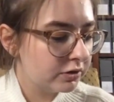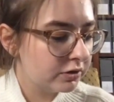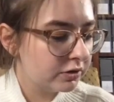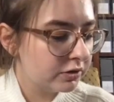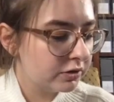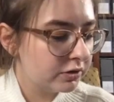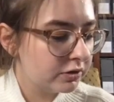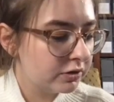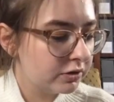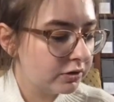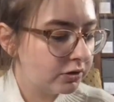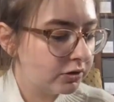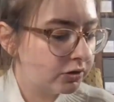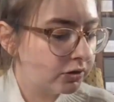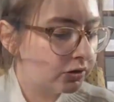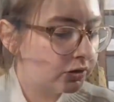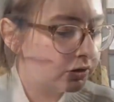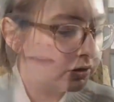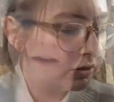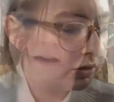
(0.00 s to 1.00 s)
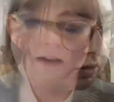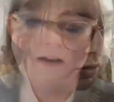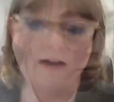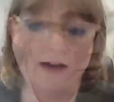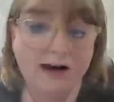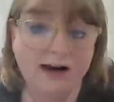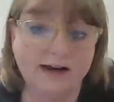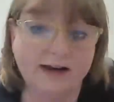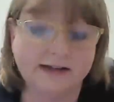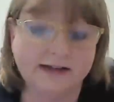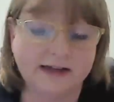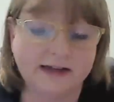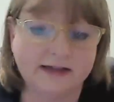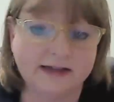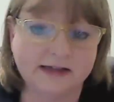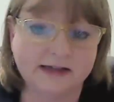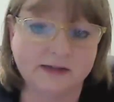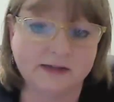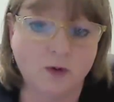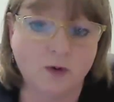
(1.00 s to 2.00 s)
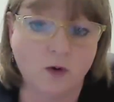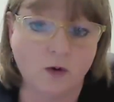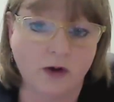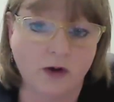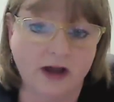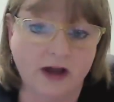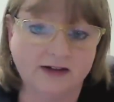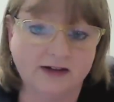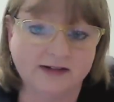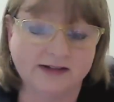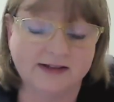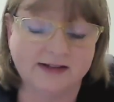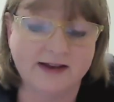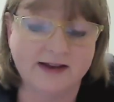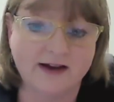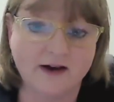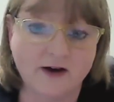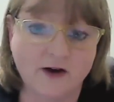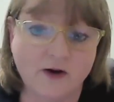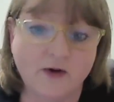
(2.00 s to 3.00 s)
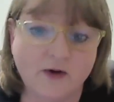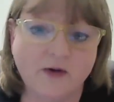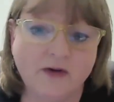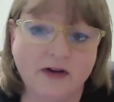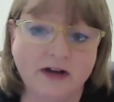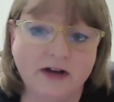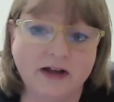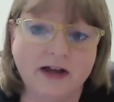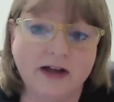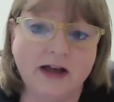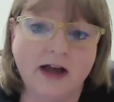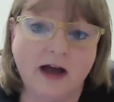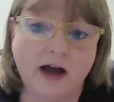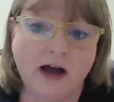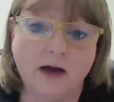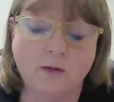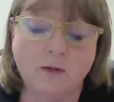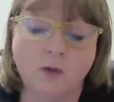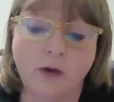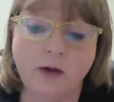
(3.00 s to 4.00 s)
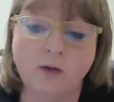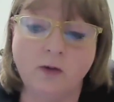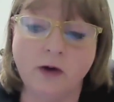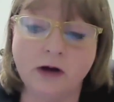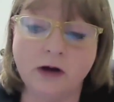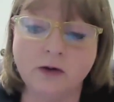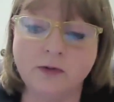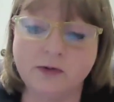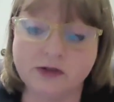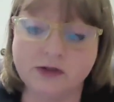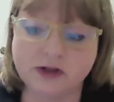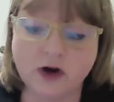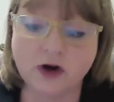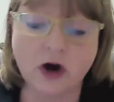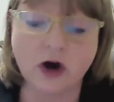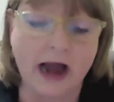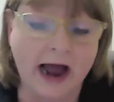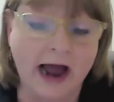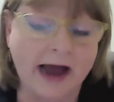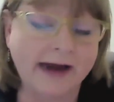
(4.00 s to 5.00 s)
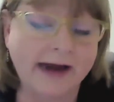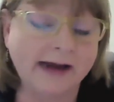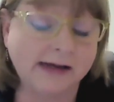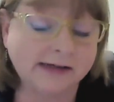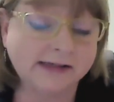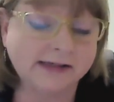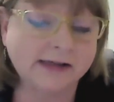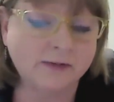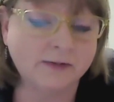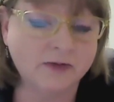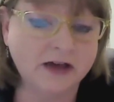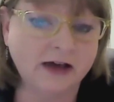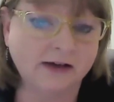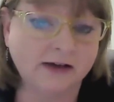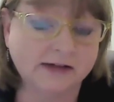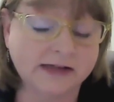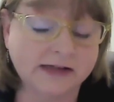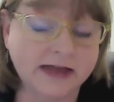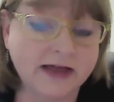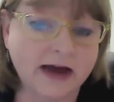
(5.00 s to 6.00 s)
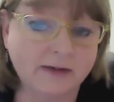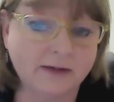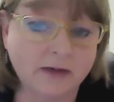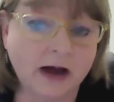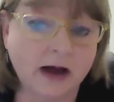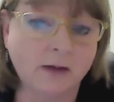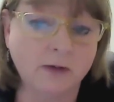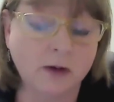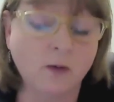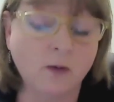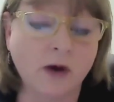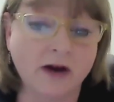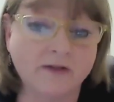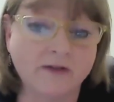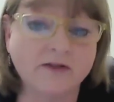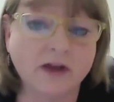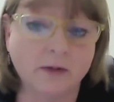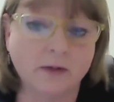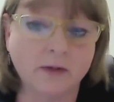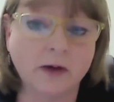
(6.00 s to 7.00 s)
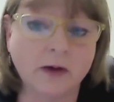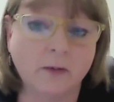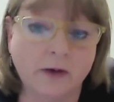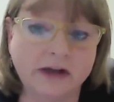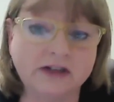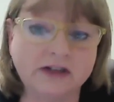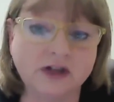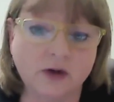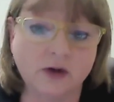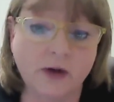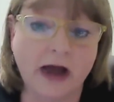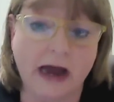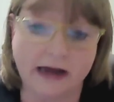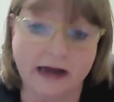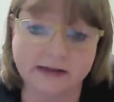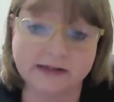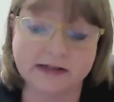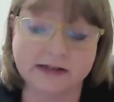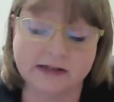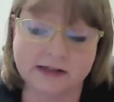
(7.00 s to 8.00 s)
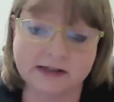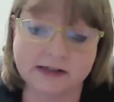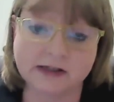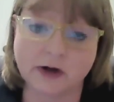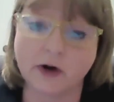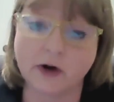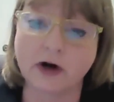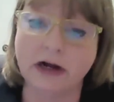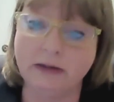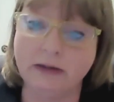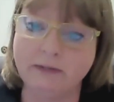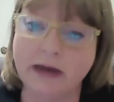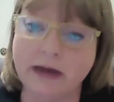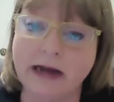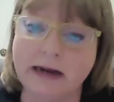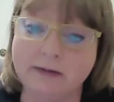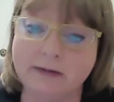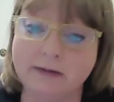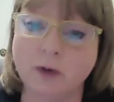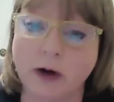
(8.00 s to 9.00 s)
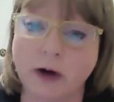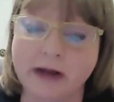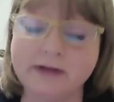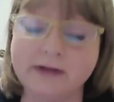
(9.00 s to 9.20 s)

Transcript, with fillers: It is not at this point, no. We will start adding some things, and that might be one of them that we do add since it's already been in print.